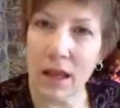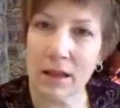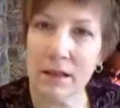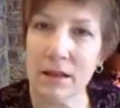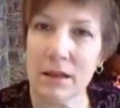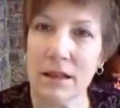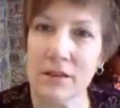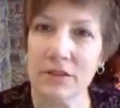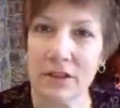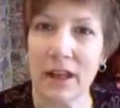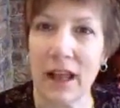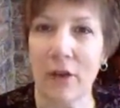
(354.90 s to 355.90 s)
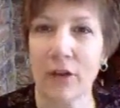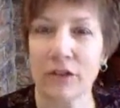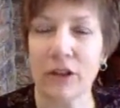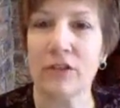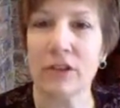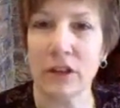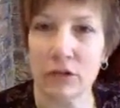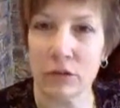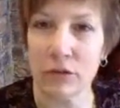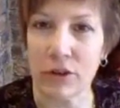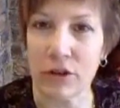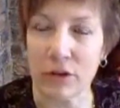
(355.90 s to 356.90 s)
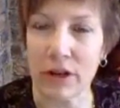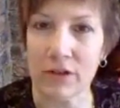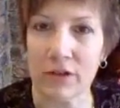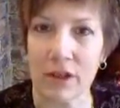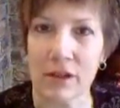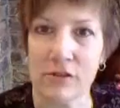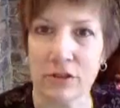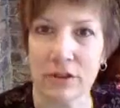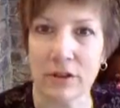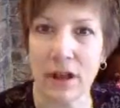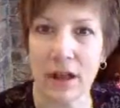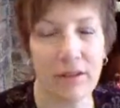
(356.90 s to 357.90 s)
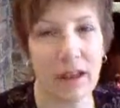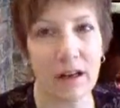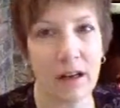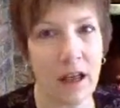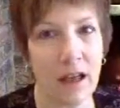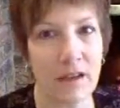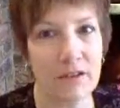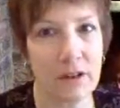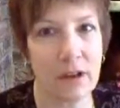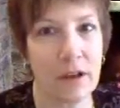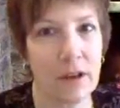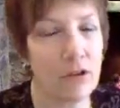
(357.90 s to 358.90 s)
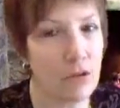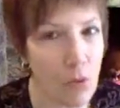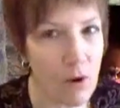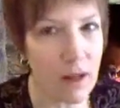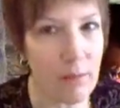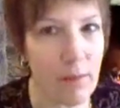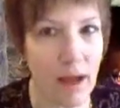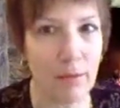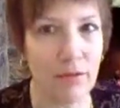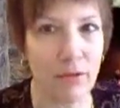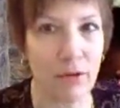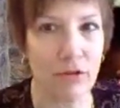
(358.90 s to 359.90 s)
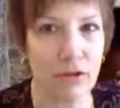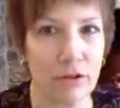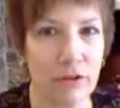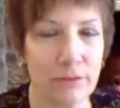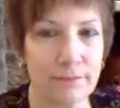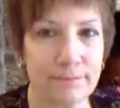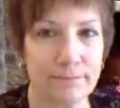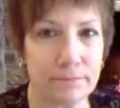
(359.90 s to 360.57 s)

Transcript: In this analysis in Truth in Translation, I've analyzed 20 Bible versions.